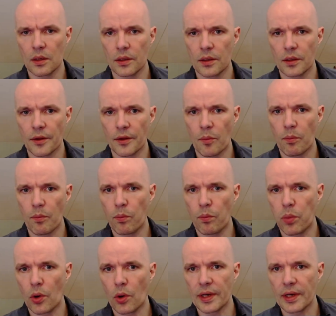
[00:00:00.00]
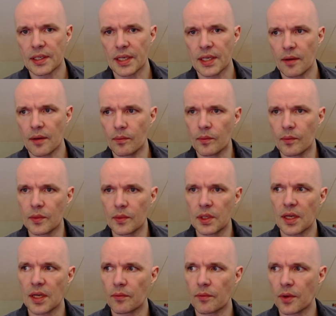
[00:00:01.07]
another opponent game, this
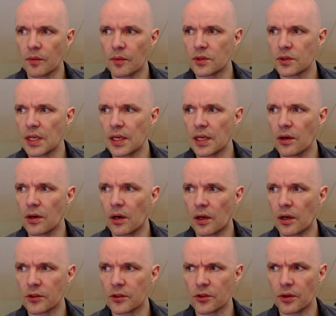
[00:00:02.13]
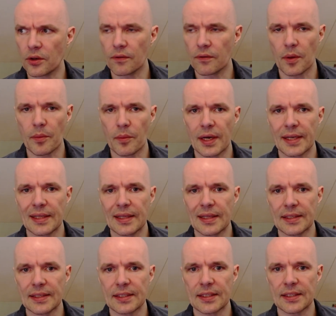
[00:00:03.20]
time from Stean-Hartston from
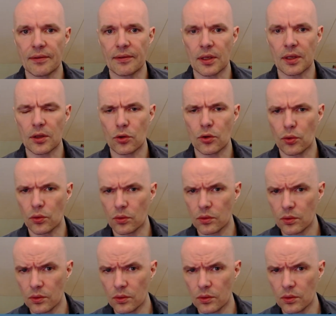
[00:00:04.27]
1972.